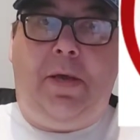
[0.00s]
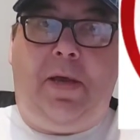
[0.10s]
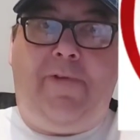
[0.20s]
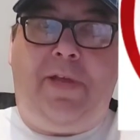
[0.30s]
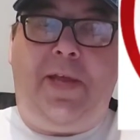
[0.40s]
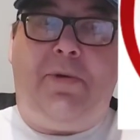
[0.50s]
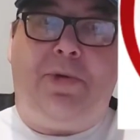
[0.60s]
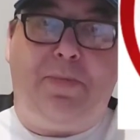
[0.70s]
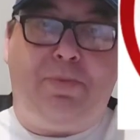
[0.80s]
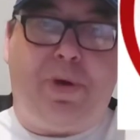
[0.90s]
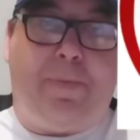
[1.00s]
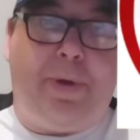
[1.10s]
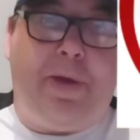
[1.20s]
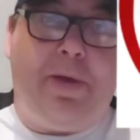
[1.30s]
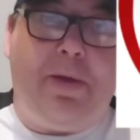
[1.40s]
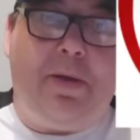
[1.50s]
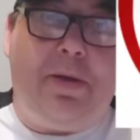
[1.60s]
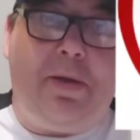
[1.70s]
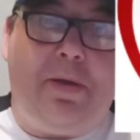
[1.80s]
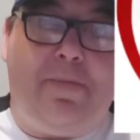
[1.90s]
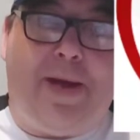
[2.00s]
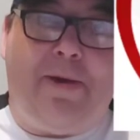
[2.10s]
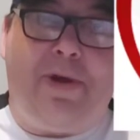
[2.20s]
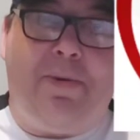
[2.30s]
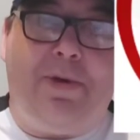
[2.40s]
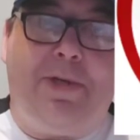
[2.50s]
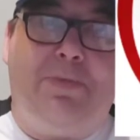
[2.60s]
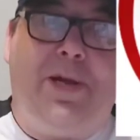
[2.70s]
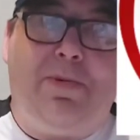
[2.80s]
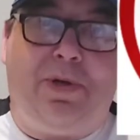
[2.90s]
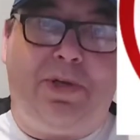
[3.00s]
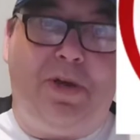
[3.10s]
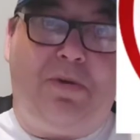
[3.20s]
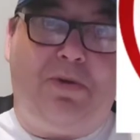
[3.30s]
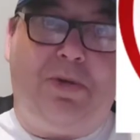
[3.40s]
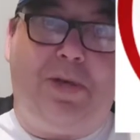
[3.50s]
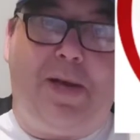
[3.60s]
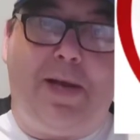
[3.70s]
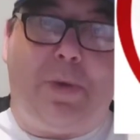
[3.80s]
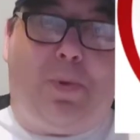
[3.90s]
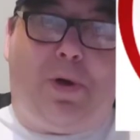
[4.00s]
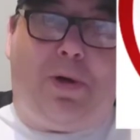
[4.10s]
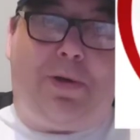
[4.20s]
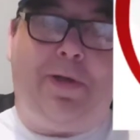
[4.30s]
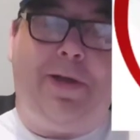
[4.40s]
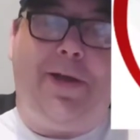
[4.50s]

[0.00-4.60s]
everything else and proper background as well, what's not just like a wall,